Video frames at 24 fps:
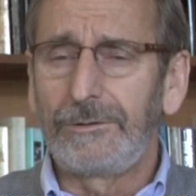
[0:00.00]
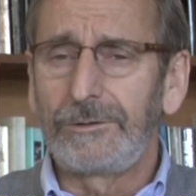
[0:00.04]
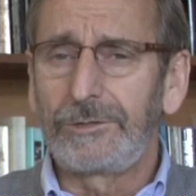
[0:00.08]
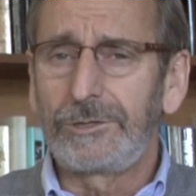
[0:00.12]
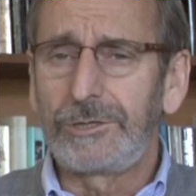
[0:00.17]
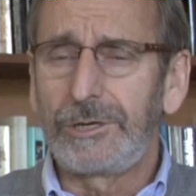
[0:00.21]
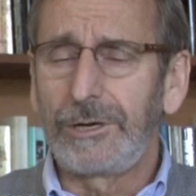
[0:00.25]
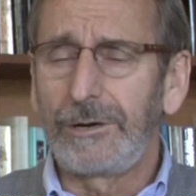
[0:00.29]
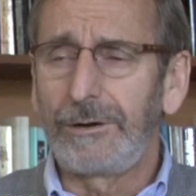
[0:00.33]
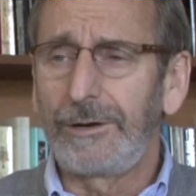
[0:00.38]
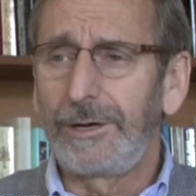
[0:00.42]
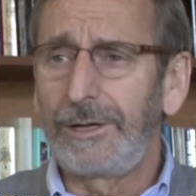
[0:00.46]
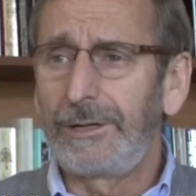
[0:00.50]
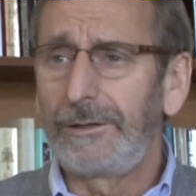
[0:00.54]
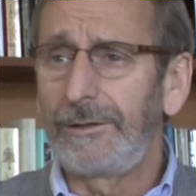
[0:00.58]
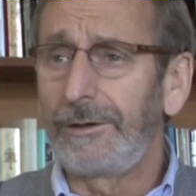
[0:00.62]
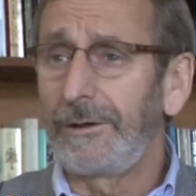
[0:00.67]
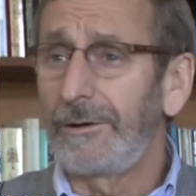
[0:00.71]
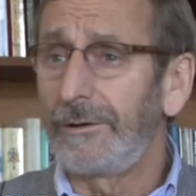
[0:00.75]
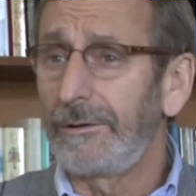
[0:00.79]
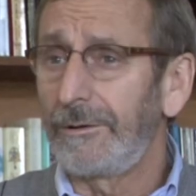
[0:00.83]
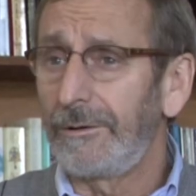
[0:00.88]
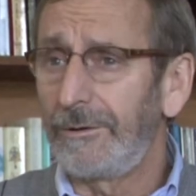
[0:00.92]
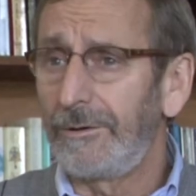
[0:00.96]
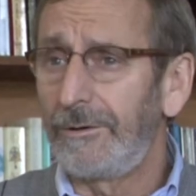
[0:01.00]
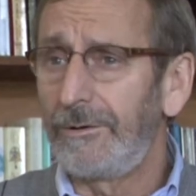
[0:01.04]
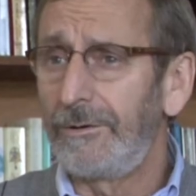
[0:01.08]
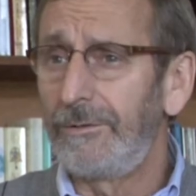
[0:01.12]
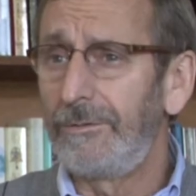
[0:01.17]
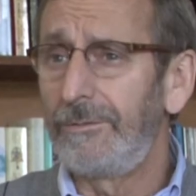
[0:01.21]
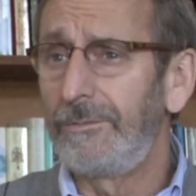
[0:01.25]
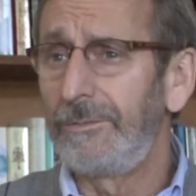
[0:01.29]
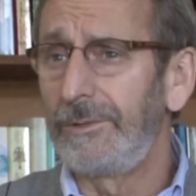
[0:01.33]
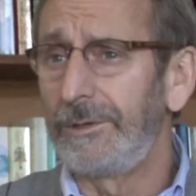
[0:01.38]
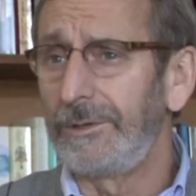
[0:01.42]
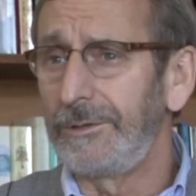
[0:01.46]
sharing their
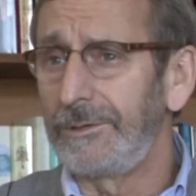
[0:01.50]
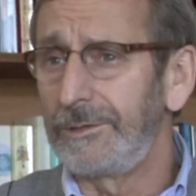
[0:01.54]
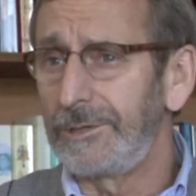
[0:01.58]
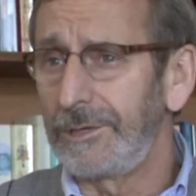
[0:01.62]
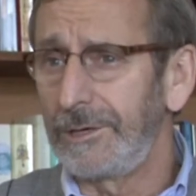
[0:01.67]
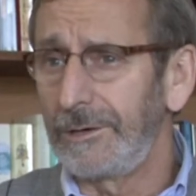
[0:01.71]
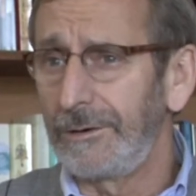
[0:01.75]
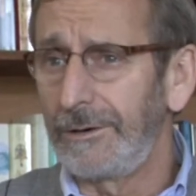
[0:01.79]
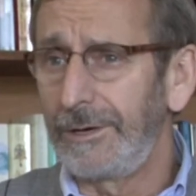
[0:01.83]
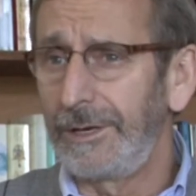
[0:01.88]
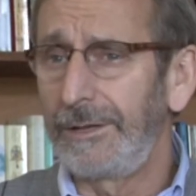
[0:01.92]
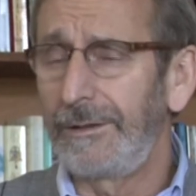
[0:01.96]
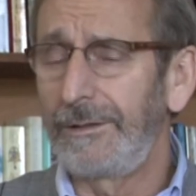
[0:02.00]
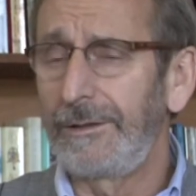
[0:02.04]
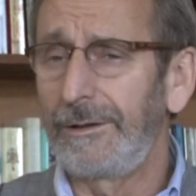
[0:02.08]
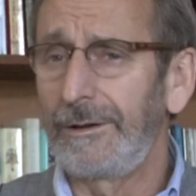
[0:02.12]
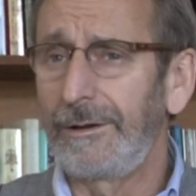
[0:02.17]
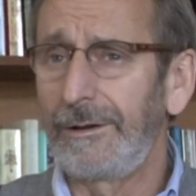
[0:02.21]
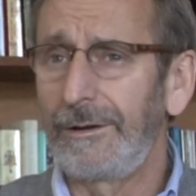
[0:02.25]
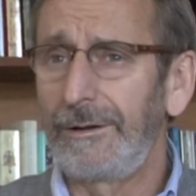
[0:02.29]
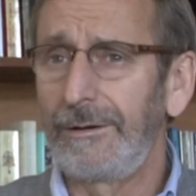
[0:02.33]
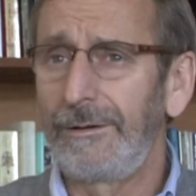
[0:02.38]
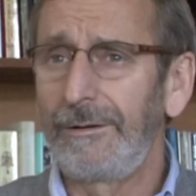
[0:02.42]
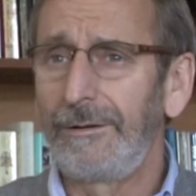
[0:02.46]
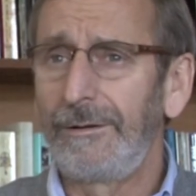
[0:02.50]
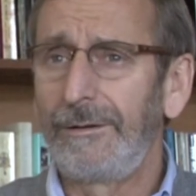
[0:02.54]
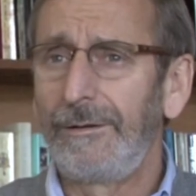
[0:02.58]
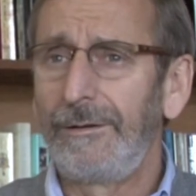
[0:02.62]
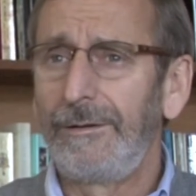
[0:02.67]
home and sharing their